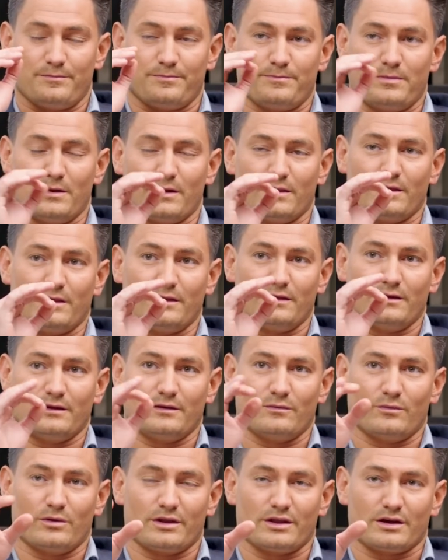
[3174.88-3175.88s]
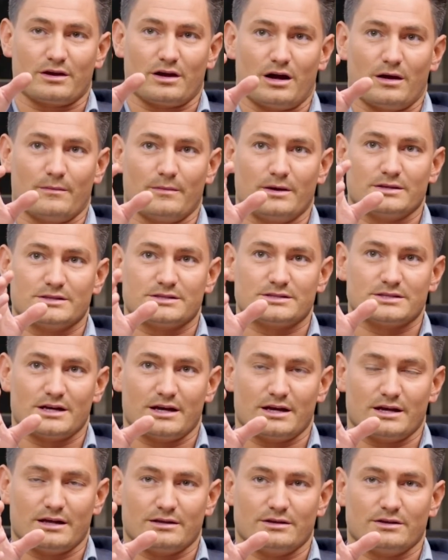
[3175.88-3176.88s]
of the comments
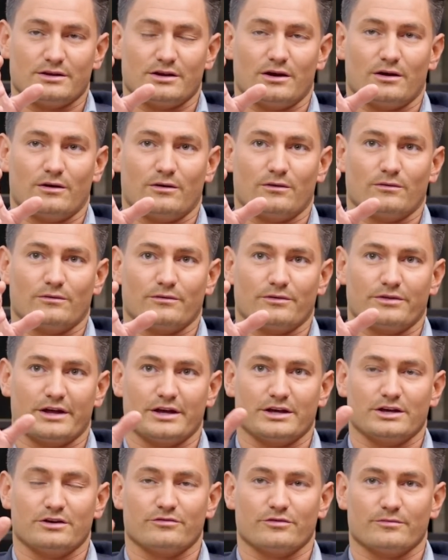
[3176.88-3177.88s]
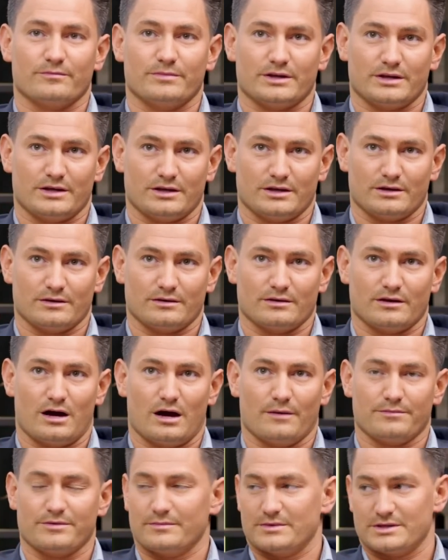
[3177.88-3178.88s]
said, thank you for being
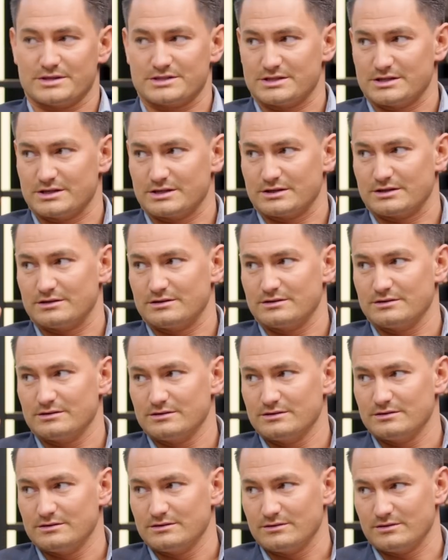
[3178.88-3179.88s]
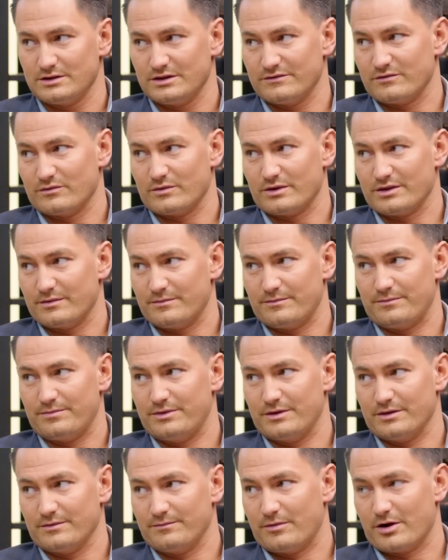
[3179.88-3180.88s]
optimistic, even when
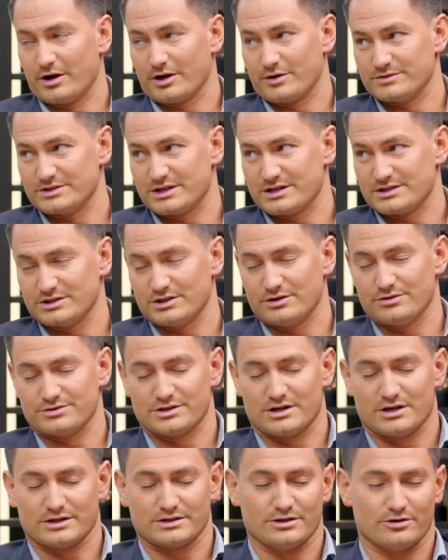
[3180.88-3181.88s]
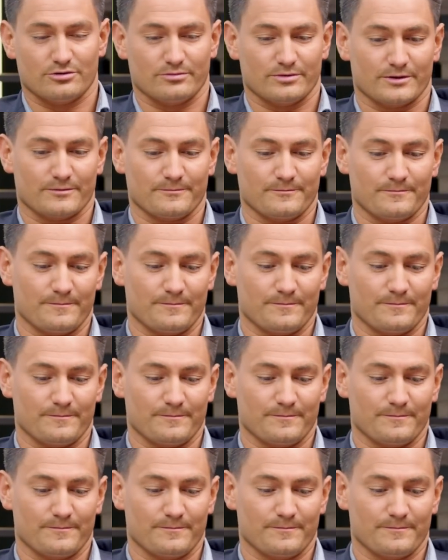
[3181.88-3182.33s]
the market was at its lows in October.